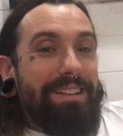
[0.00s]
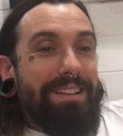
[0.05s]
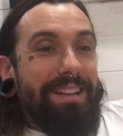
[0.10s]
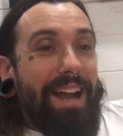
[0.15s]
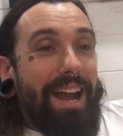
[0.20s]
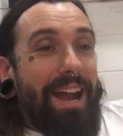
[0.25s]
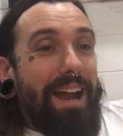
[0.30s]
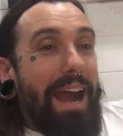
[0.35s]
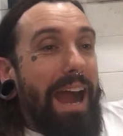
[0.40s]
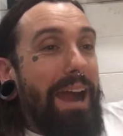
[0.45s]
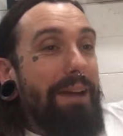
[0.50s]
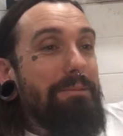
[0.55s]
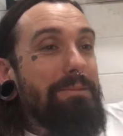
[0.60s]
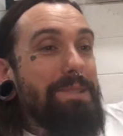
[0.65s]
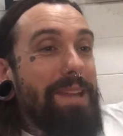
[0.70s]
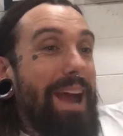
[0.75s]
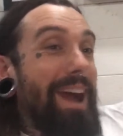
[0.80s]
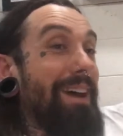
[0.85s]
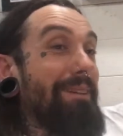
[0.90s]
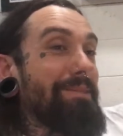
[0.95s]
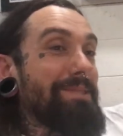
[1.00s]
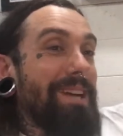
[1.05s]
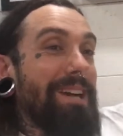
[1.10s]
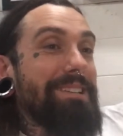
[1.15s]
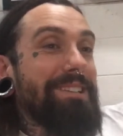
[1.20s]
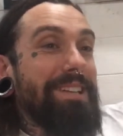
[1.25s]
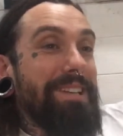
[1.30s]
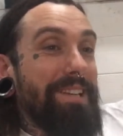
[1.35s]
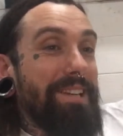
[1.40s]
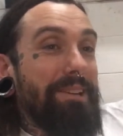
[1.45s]
I was
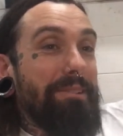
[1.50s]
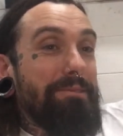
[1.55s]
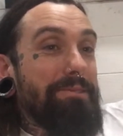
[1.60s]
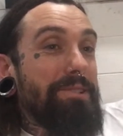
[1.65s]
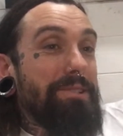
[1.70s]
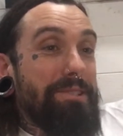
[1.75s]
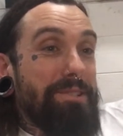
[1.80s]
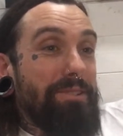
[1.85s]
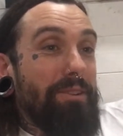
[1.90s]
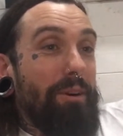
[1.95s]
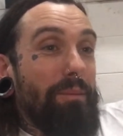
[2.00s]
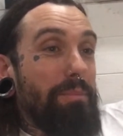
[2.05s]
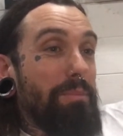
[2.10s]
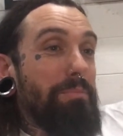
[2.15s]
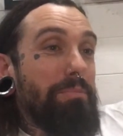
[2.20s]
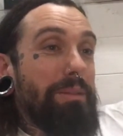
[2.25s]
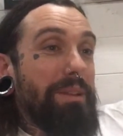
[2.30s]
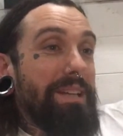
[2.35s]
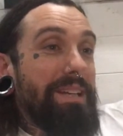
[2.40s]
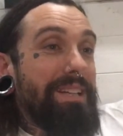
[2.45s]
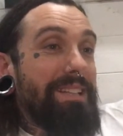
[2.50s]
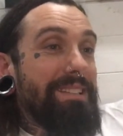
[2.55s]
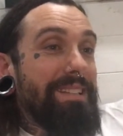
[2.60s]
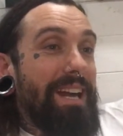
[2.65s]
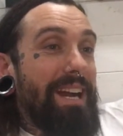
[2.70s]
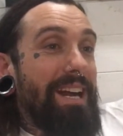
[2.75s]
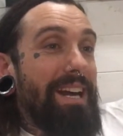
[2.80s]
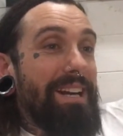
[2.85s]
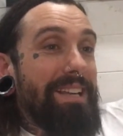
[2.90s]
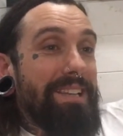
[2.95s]
asking you to stop, please,
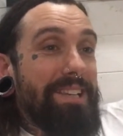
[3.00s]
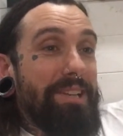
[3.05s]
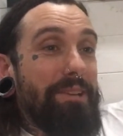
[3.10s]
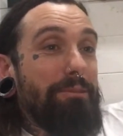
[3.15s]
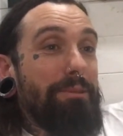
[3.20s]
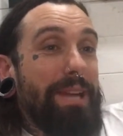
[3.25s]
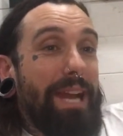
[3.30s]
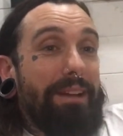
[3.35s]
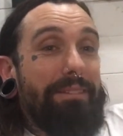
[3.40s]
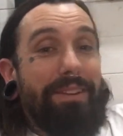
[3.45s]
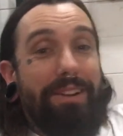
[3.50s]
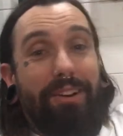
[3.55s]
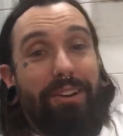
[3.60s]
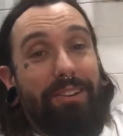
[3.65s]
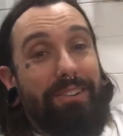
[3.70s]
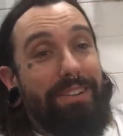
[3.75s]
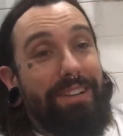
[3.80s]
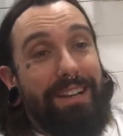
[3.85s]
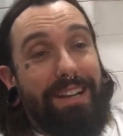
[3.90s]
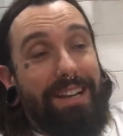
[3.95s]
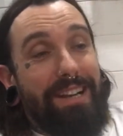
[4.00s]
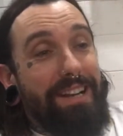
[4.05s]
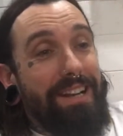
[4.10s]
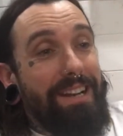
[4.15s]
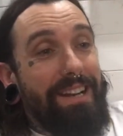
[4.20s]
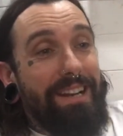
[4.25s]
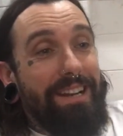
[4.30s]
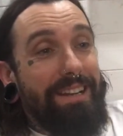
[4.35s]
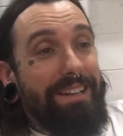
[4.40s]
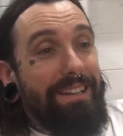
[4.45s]
and you carried on
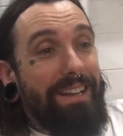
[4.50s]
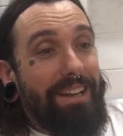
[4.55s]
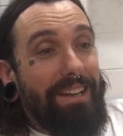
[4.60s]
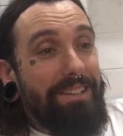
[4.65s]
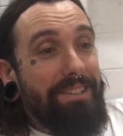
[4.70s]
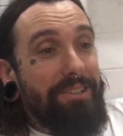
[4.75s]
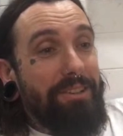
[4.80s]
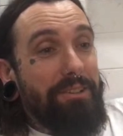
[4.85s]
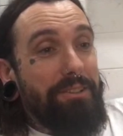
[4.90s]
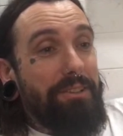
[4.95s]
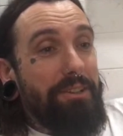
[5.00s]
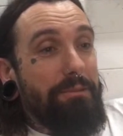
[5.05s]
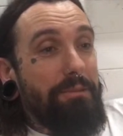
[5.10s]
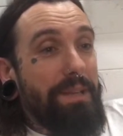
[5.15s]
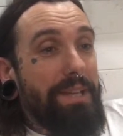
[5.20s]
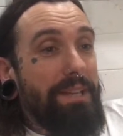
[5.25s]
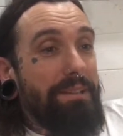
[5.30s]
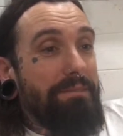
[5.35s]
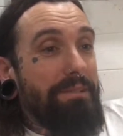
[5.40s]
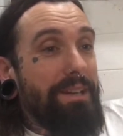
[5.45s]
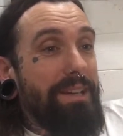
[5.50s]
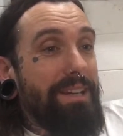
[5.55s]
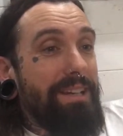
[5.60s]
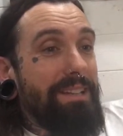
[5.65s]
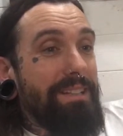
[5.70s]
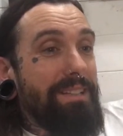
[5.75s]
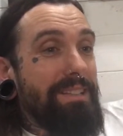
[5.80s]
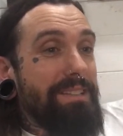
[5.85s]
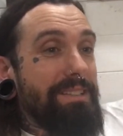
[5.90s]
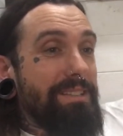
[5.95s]
and got your wicked way.
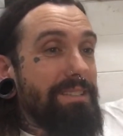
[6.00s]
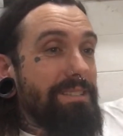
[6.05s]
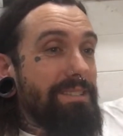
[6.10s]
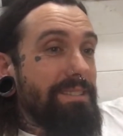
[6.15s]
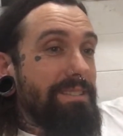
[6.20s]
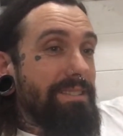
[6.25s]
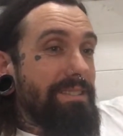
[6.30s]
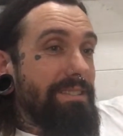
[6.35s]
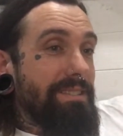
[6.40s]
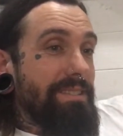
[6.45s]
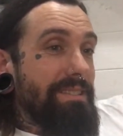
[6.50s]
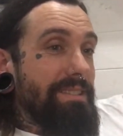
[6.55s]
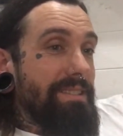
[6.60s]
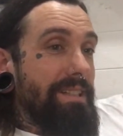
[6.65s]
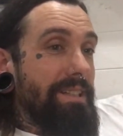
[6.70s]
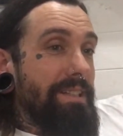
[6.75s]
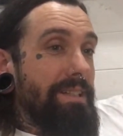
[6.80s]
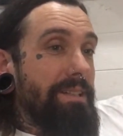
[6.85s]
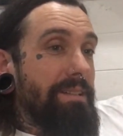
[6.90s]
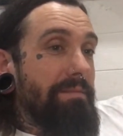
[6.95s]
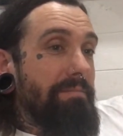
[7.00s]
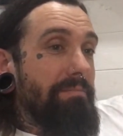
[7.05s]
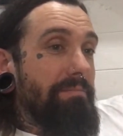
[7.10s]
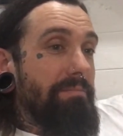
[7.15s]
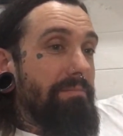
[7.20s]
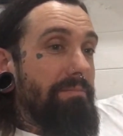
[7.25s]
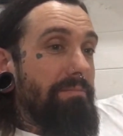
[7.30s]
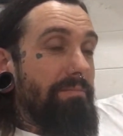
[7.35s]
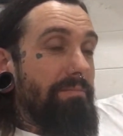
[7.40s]
The